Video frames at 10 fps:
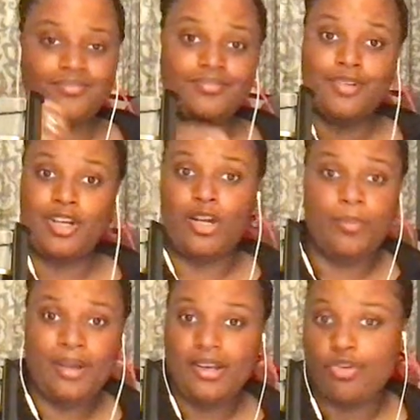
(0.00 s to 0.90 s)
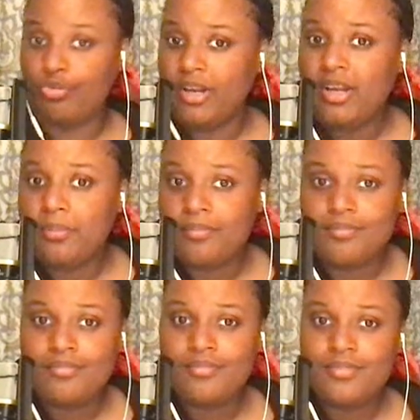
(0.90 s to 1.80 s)
It could be in a dream.
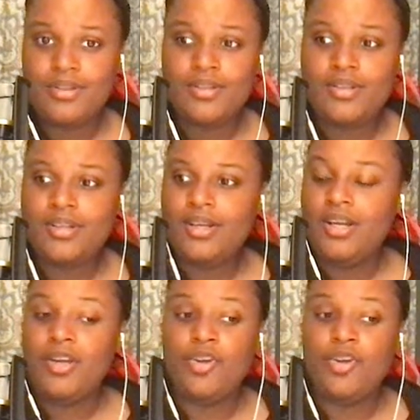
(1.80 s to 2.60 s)
It